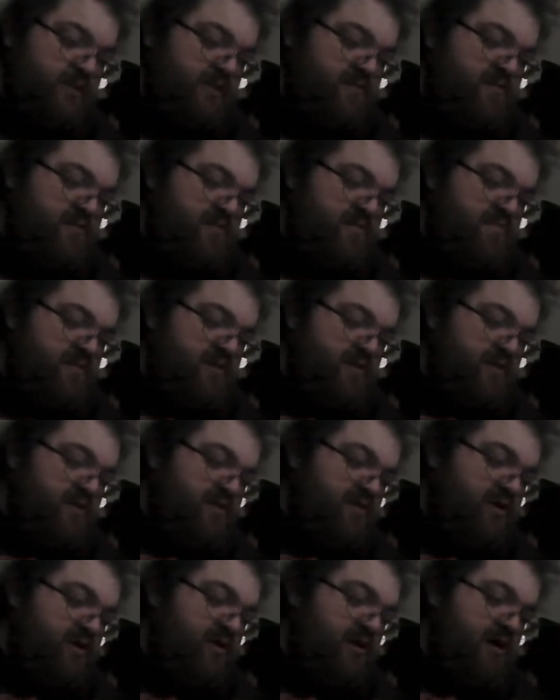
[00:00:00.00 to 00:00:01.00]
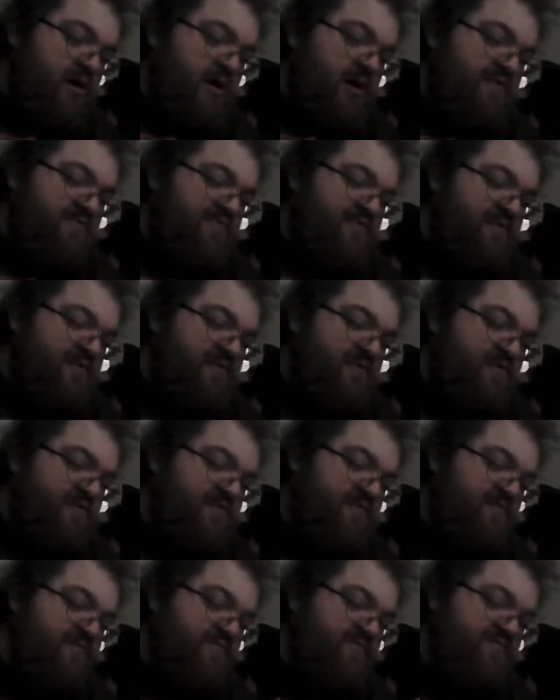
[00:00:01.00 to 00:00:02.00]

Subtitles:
the build off of